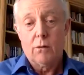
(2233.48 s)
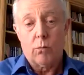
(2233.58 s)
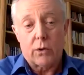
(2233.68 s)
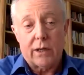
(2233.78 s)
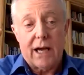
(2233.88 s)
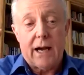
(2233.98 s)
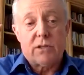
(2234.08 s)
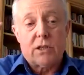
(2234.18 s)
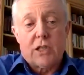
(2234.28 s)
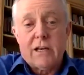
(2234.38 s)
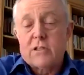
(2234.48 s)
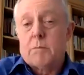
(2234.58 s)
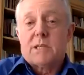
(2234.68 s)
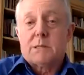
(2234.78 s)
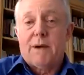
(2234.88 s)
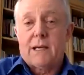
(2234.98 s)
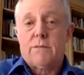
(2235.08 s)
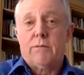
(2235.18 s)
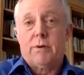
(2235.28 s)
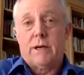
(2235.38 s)
We're going to have to change our
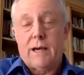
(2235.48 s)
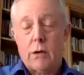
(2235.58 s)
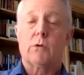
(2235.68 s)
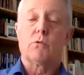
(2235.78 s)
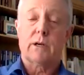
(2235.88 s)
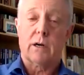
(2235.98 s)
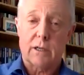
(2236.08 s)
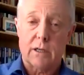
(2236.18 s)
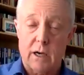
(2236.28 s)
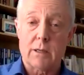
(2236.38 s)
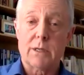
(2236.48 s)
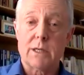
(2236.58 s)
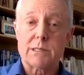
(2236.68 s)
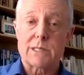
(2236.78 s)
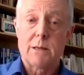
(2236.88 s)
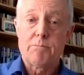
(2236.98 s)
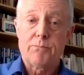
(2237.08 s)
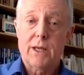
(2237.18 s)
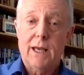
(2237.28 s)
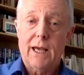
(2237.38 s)
perspective about how we run our economies
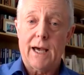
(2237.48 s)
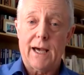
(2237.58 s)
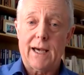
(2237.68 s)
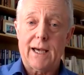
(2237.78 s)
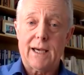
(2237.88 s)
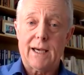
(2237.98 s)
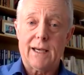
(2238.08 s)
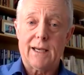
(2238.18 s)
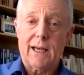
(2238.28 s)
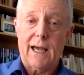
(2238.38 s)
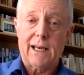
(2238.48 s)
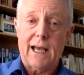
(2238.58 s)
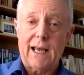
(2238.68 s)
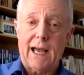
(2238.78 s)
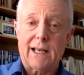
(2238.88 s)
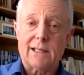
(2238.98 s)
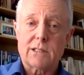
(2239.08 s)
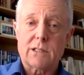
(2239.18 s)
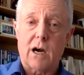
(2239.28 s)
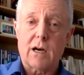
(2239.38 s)
and
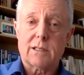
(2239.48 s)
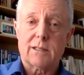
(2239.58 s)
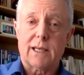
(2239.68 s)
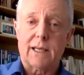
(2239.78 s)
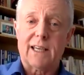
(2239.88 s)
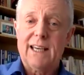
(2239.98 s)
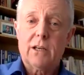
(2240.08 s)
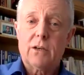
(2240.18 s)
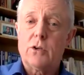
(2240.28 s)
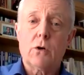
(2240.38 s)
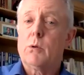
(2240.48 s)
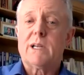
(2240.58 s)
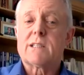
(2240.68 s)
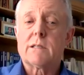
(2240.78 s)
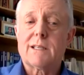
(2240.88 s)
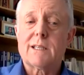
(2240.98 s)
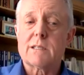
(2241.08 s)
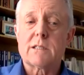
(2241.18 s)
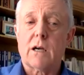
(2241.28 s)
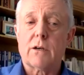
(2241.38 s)
start to think, no, this
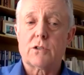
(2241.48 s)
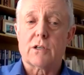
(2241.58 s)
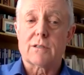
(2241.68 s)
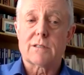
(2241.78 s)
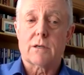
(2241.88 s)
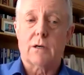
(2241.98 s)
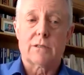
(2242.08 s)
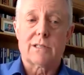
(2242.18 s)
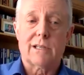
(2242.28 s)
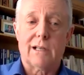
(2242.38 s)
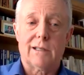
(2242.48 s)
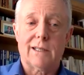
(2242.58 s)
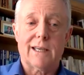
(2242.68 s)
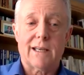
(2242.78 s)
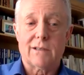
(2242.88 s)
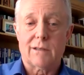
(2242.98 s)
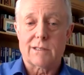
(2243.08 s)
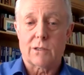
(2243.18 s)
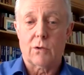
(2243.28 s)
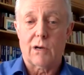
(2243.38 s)
is not just until the end of the
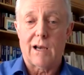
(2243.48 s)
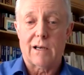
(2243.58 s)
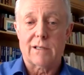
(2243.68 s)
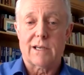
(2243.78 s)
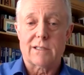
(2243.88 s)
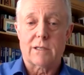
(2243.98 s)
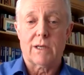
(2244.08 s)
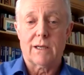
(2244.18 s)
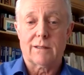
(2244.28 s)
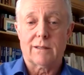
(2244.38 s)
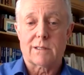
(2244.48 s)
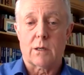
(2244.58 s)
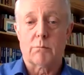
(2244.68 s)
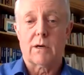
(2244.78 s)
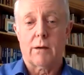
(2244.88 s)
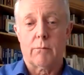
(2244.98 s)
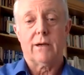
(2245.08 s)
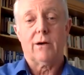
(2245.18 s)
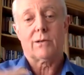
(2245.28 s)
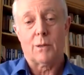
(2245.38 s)
school holidays and we hit the summer and
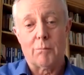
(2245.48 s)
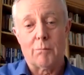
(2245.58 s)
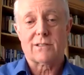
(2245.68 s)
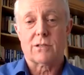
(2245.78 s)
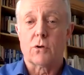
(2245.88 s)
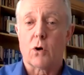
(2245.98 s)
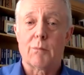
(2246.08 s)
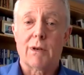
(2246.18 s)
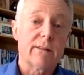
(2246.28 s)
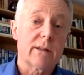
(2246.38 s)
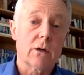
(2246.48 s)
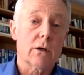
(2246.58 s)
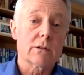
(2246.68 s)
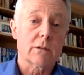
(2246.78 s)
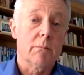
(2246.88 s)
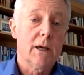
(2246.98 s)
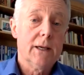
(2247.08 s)
we all come back to normal in the autumn.